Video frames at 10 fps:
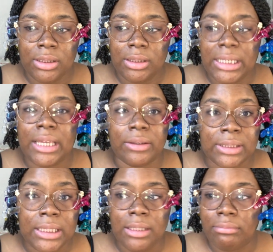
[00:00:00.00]

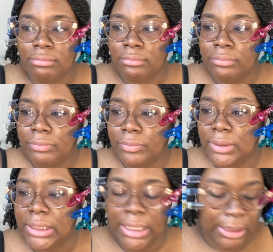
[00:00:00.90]
TLC
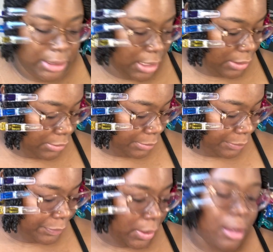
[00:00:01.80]
to get it together,
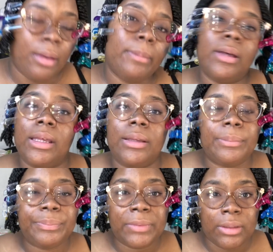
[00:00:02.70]
but
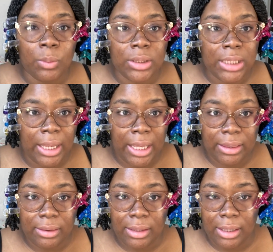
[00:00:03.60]
once I got
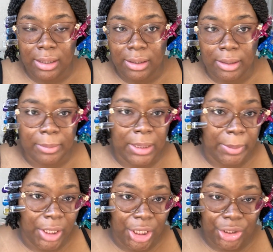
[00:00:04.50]
the deep
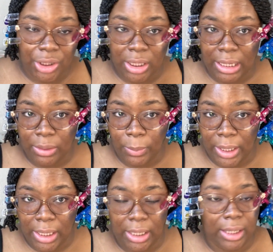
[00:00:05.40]
conditioning out the
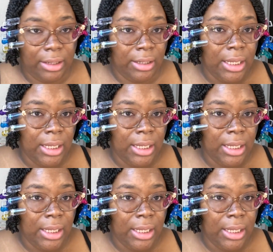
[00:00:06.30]
way and